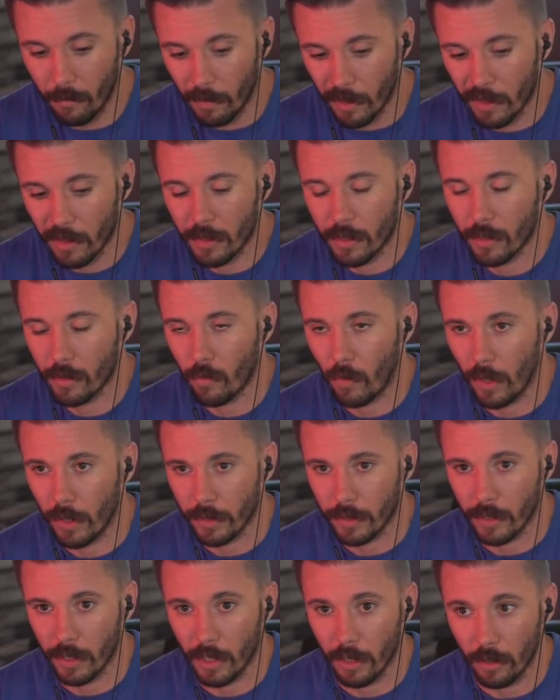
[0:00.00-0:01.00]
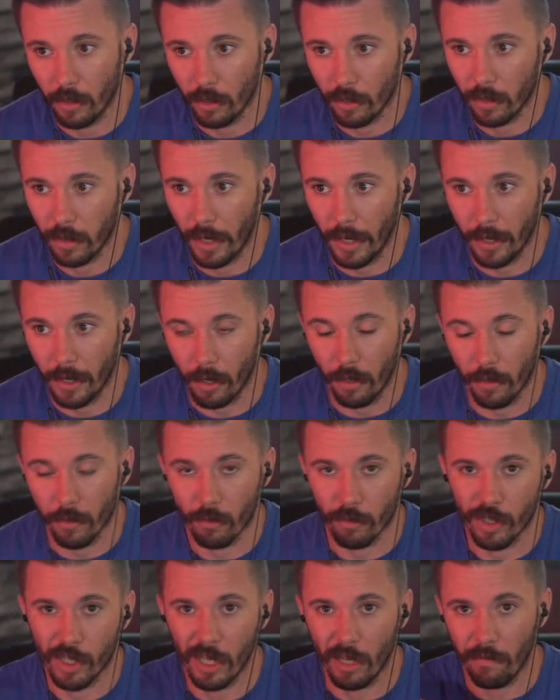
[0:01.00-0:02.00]
But this is what it looked like on the
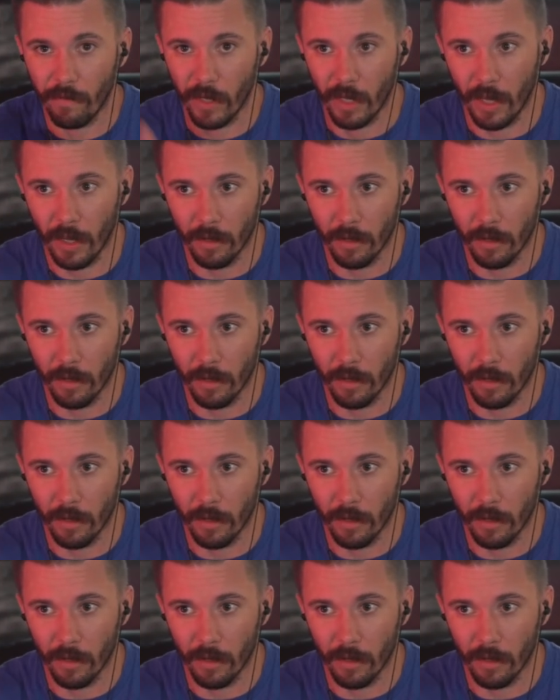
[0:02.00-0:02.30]
receiving